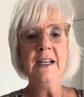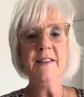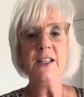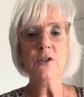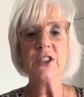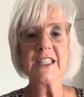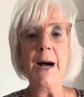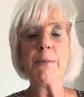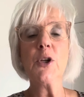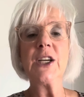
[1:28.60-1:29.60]
and you'll
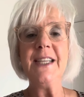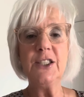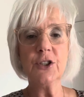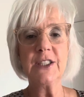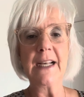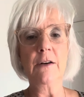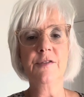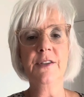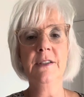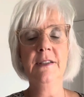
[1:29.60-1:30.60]
stop looking at
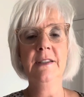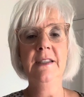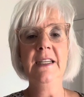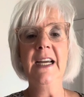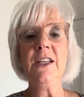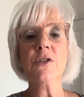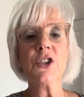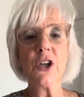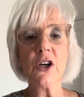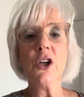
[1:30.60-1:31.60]
yourself and you'll
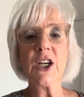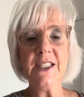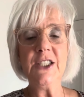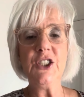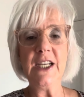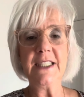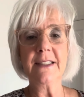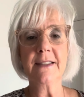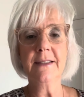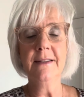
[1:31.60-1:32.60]
start looking at
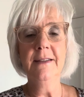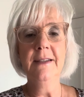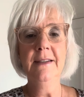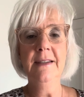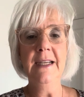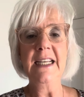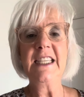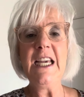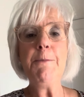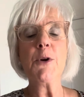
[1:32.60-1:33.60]
Jesus and
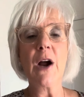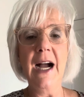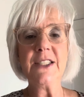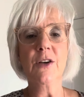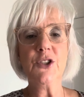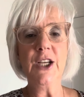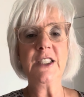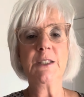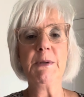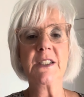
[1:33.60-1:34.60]
keep your eyes on
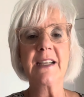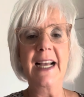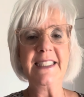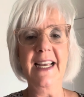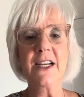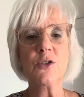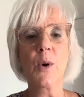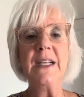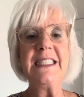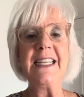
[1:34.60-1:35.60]
Jesus because Isaiah
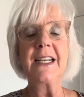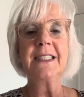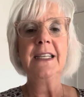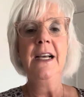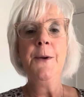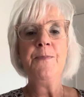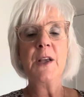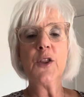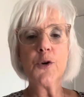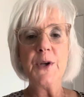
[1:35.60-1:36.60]
26,
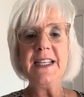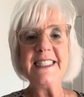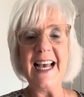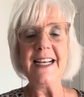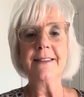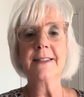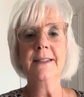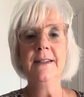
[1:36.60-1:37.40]
3 says